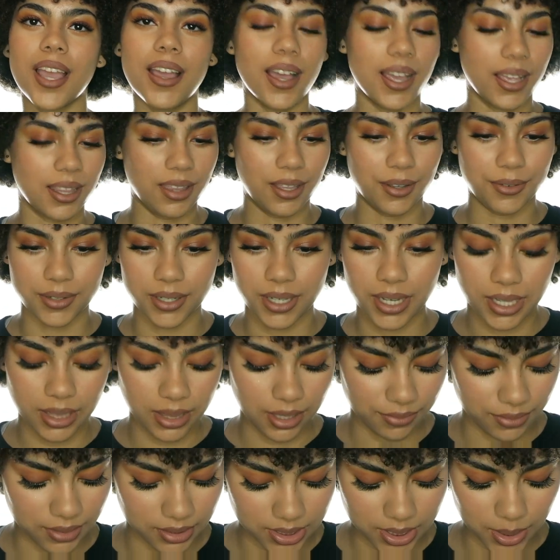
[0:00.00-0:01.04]
I love it. I
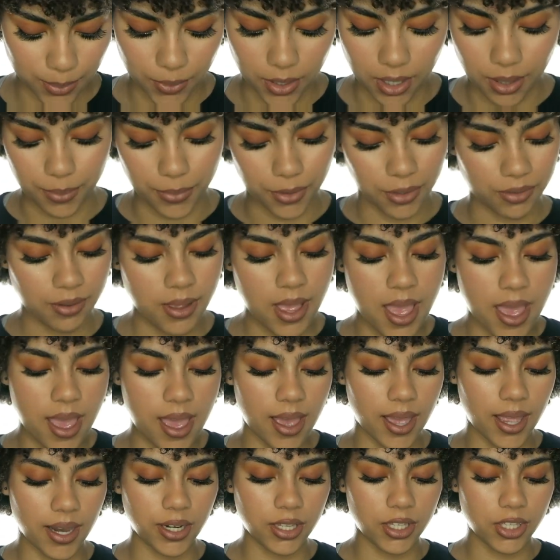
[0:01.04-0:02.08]
love this lip combo.
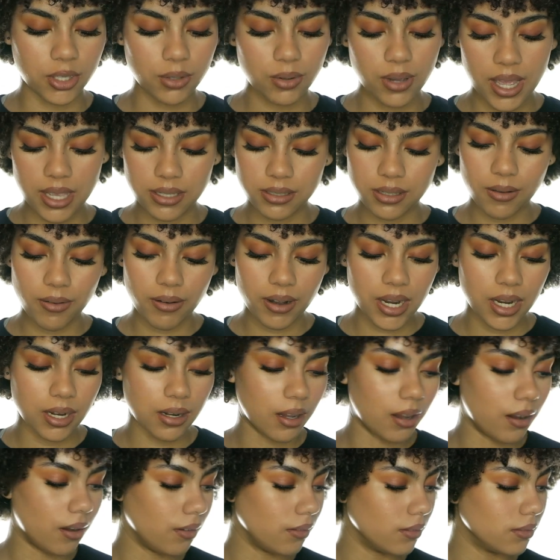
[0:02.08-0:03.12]
And you guys already
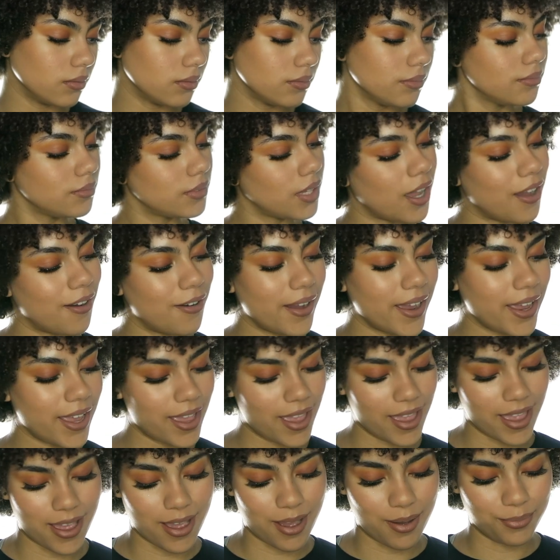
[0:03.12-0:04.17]
know how I
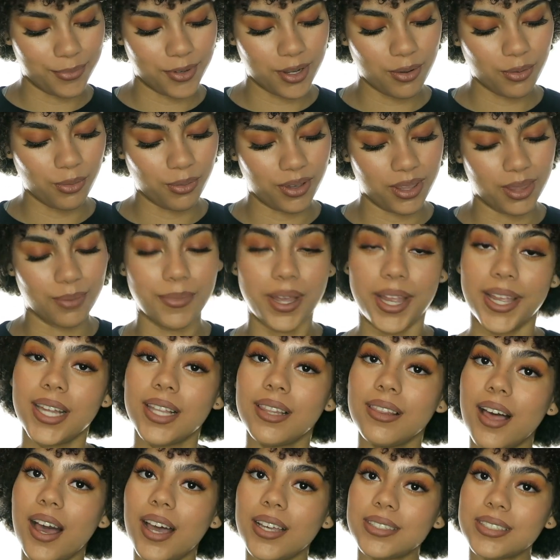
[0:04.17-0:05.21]
am with my
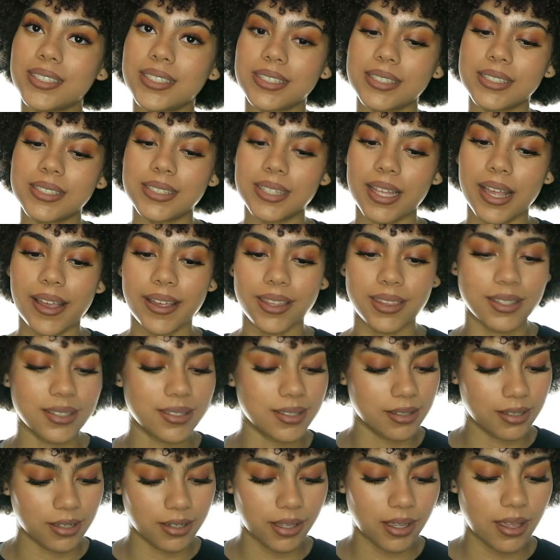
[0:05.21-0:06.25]
glosses. Like,
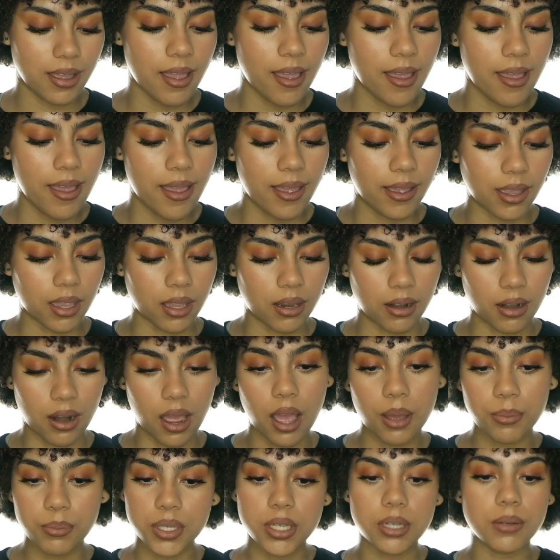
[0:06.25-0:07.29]
this look
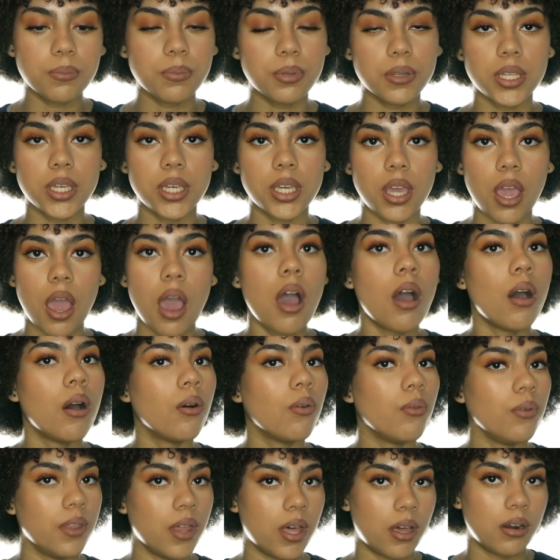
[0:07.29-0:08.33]
cannot be complete
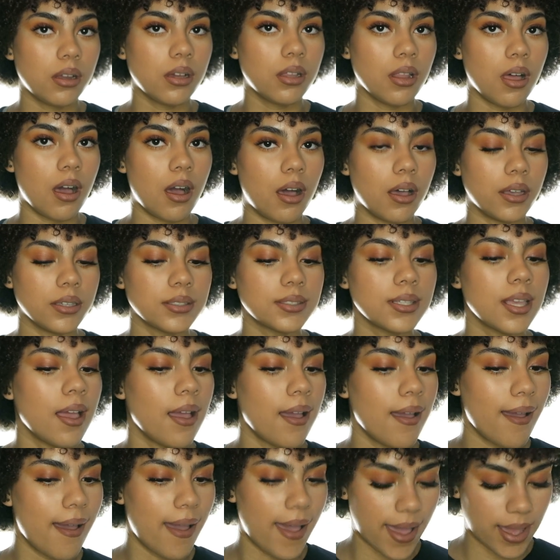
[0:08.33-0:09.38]
without a gloss.
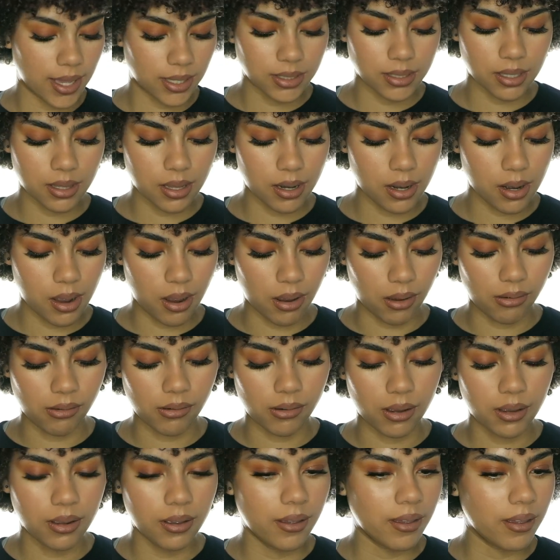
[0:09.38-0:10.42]
Heck to the
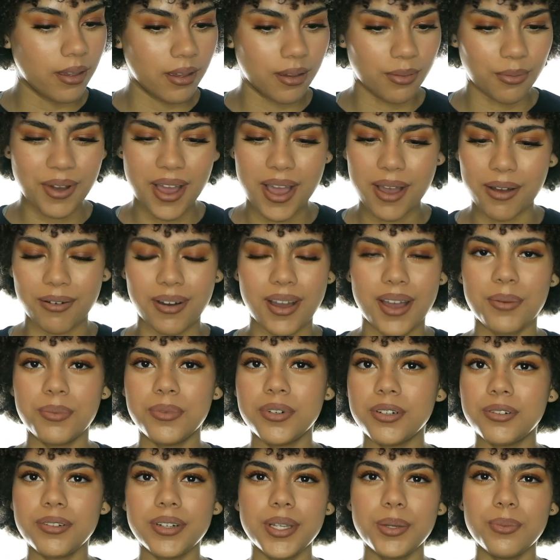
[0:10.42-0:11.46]
no. Wow, I'm
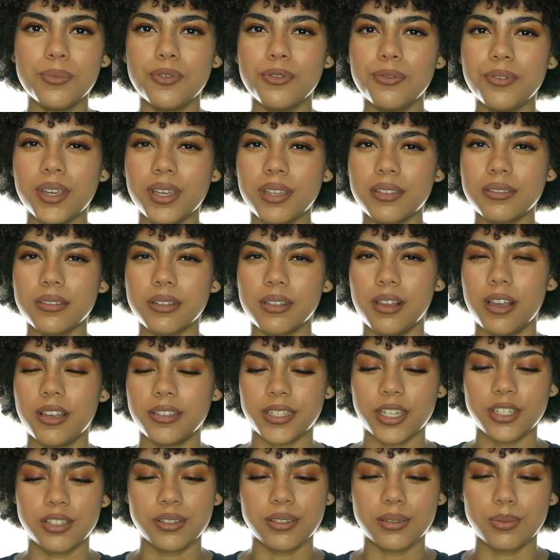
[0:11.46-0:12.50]
already moving into
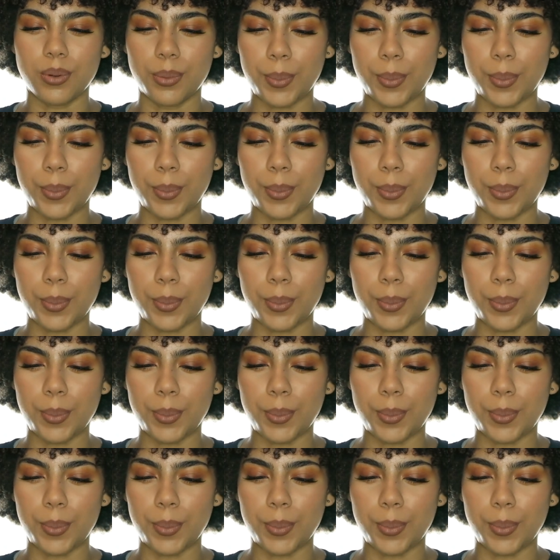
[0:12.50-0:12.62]
gloss. I just